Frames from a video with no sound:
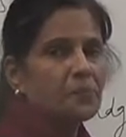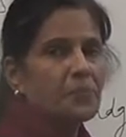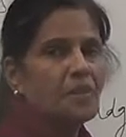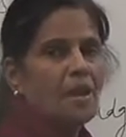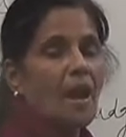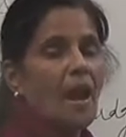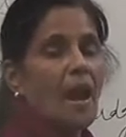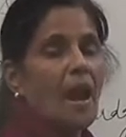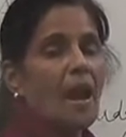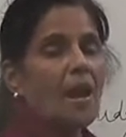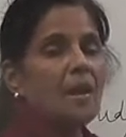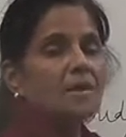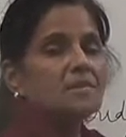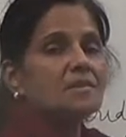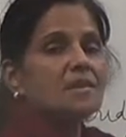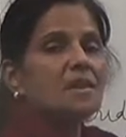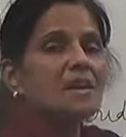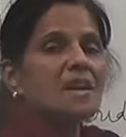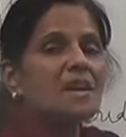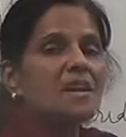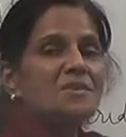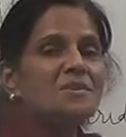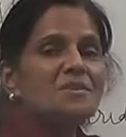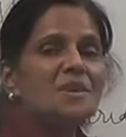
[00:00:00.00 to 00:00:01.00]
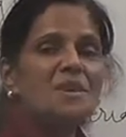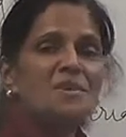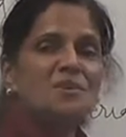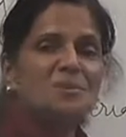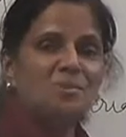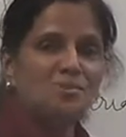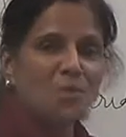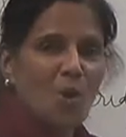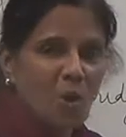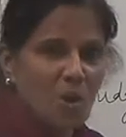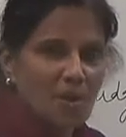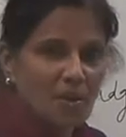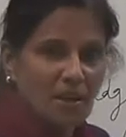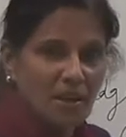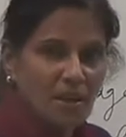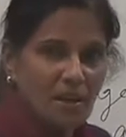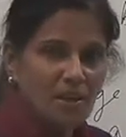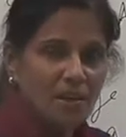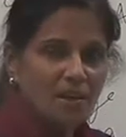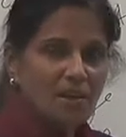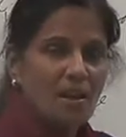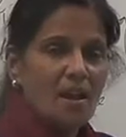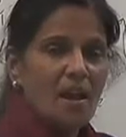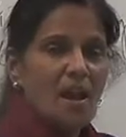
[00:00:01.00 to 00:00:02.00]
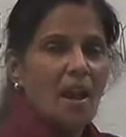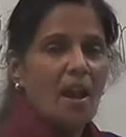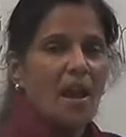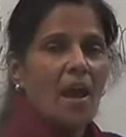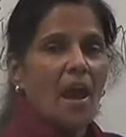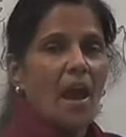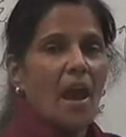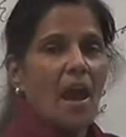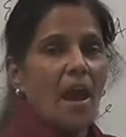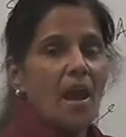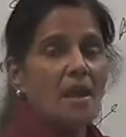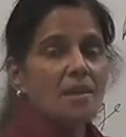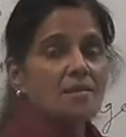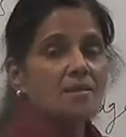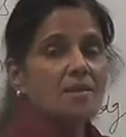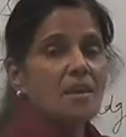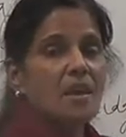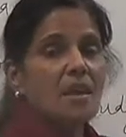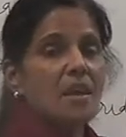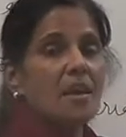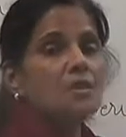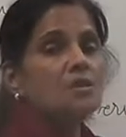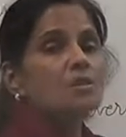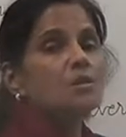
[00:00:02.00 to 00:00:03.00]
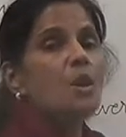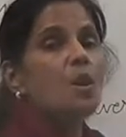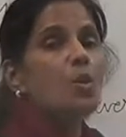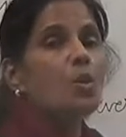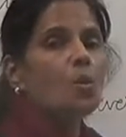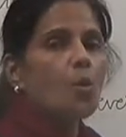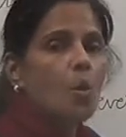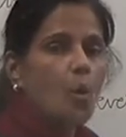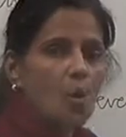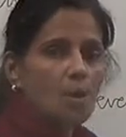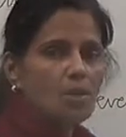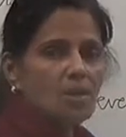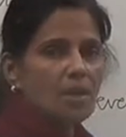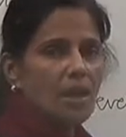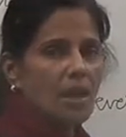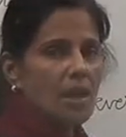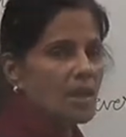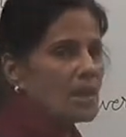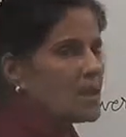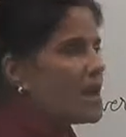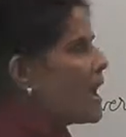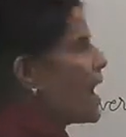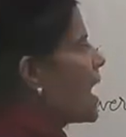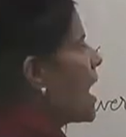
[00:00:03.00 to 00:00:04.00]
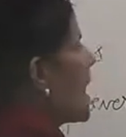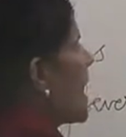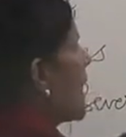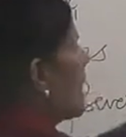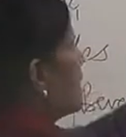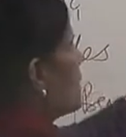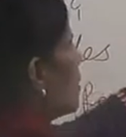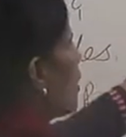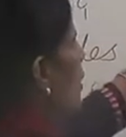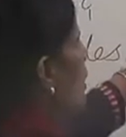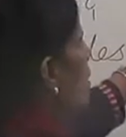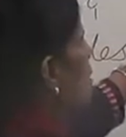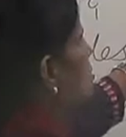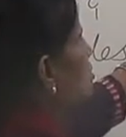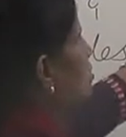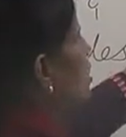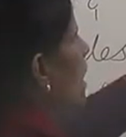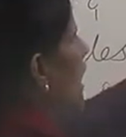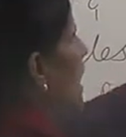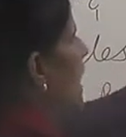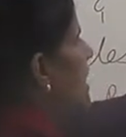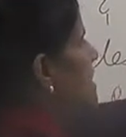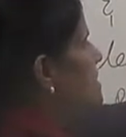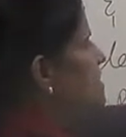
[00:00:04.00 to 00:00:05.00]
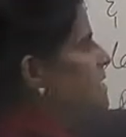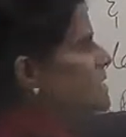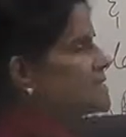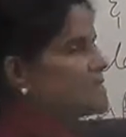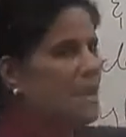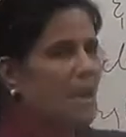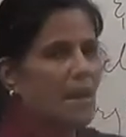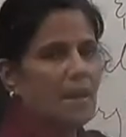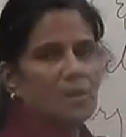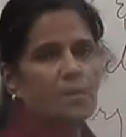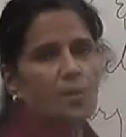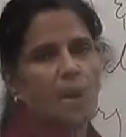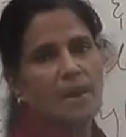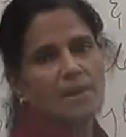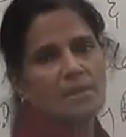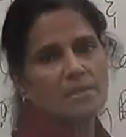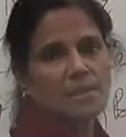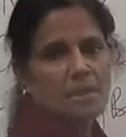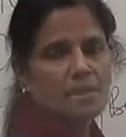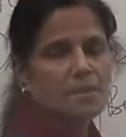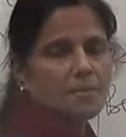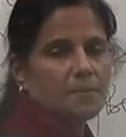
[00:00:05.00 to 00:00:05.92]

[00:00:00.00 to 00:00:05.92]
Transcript: as his historian, as his courtier and also as his advisor.